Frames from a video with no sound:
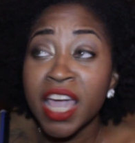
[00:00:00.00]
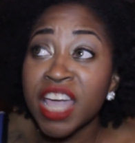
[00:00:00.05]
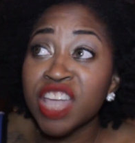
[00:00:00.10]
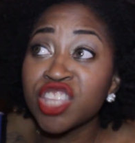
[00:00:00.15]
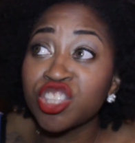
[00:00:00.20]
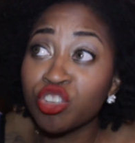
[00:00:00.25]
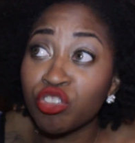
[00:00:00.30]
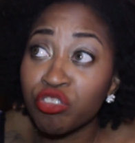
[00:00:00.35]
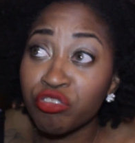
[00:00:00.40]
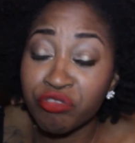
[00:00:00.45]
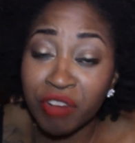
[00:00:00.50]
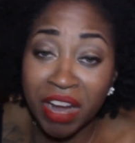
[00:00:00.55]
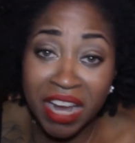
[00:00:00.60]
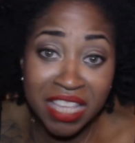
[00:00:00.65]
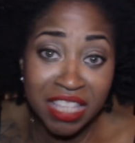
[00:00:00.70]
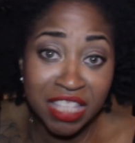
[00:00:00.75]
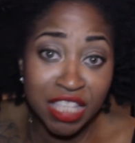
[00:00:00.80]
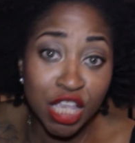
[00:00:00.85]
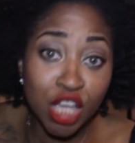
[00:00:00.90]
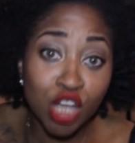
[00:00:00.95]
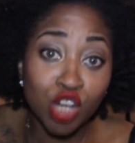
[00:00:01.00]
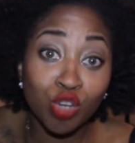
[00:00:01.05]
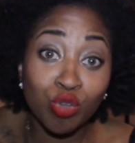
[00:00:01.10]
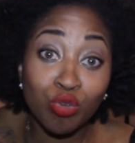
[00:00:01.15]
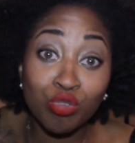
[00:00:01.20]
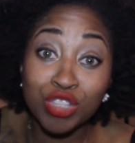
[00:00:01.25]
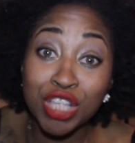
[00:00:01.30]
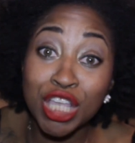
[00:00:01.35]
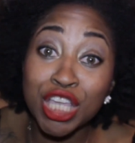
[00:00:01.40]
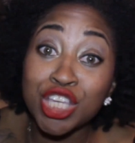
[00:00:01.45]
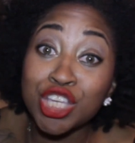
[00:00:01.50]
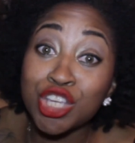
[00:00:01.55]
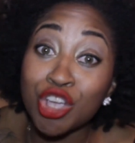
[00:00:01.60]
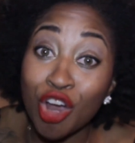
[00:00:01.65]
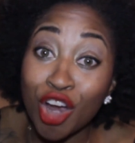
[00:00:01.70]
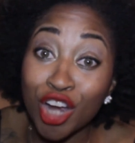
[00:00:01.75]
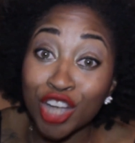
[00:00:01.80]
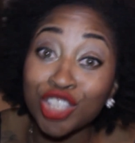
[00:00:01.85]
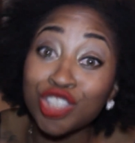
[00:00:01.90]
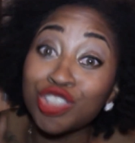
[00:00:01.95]
Is crazy losing
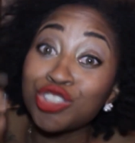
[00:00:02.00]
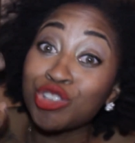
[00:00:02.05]
your